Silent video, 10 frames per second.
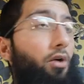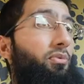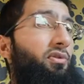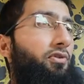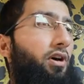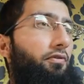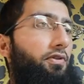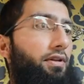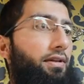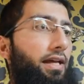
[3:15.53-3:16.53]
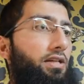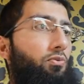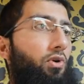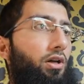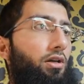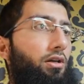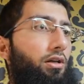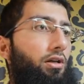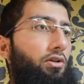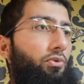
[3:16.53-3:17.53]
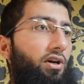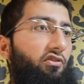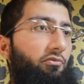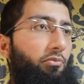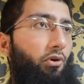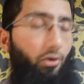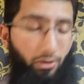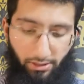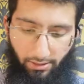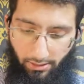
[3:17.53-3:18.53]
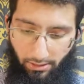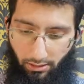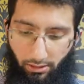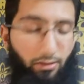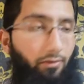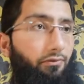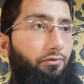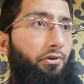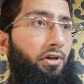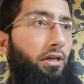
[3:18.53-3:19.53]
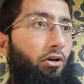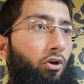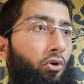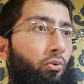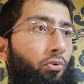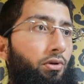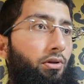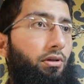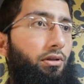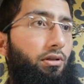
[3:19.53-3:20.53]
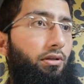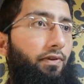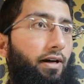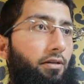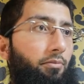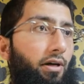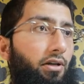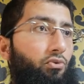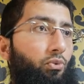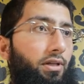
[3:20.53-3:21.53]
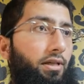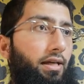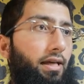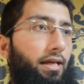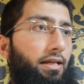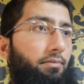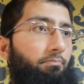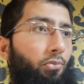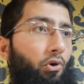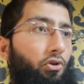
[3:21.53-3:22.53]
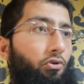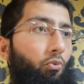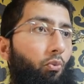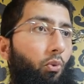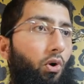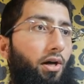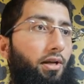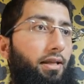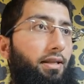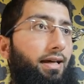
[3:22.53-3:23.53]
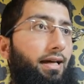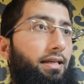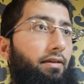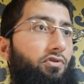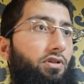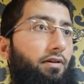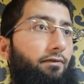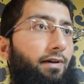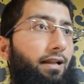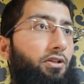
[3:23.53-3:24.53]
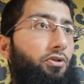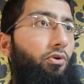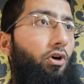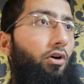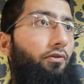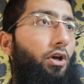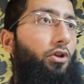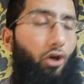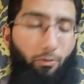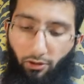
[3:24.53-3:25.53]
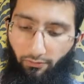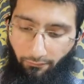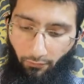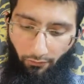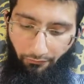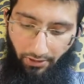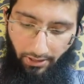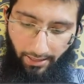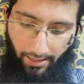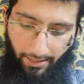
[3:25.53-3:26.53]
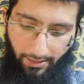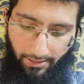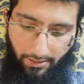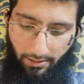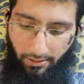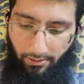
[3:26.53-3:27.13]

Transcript: We've got for the next one, 12.30 divided by 28.1. That gives us a value of 0.438.